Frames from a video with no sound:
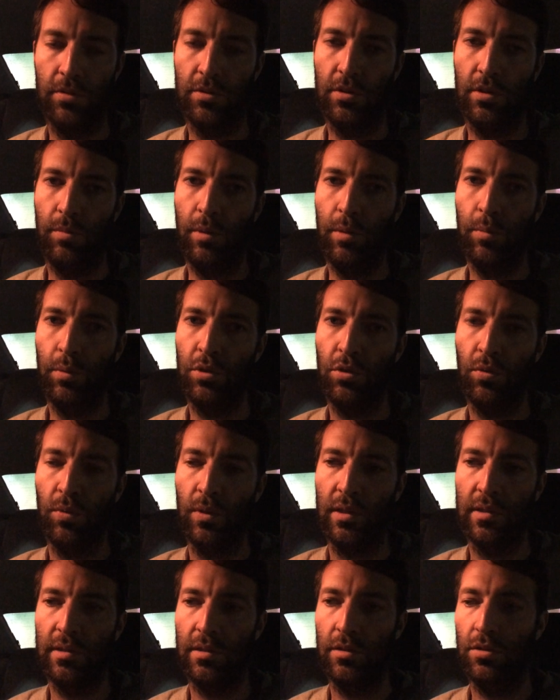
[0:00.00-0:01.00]
Those are the people you want
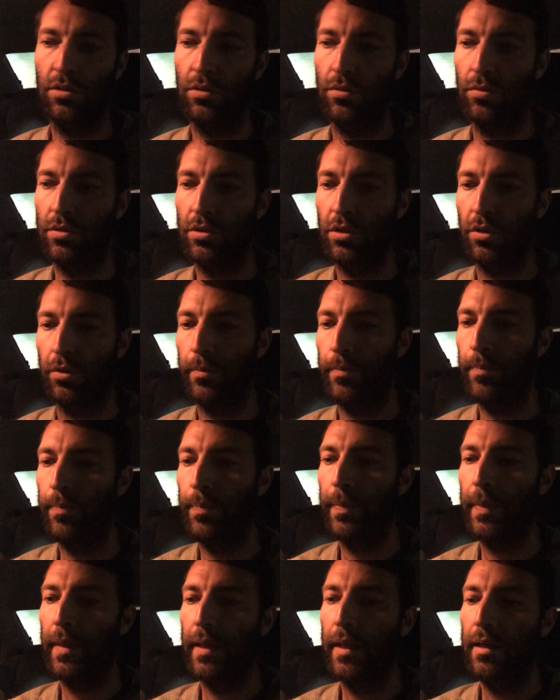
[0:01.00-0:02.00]
to listen to. So
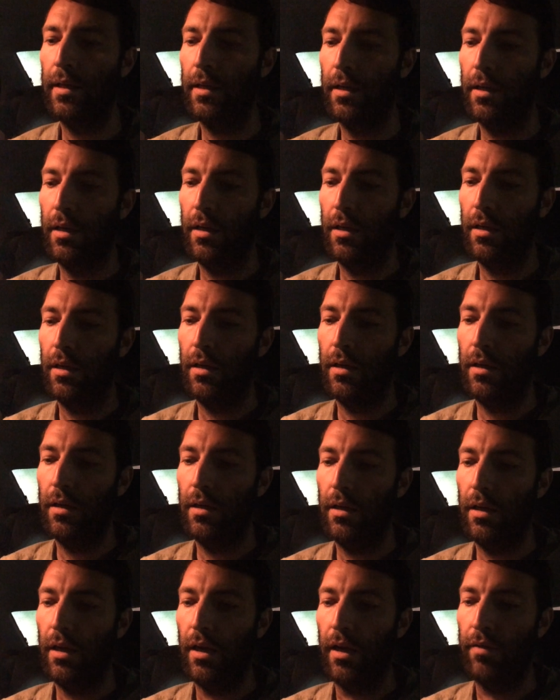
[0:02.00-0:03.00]

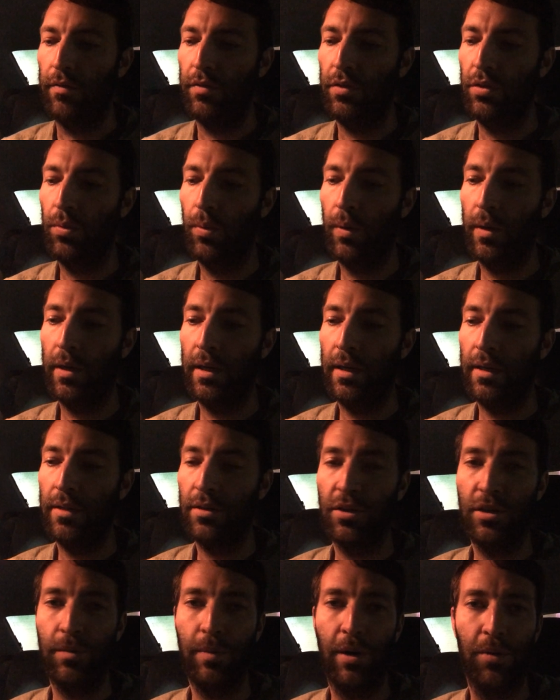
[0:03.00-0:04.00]
if you want to
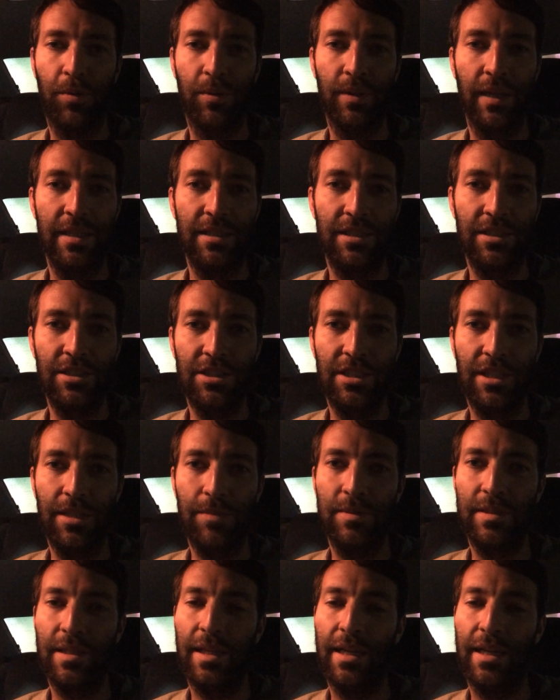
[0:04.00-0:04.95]
learn about relationships,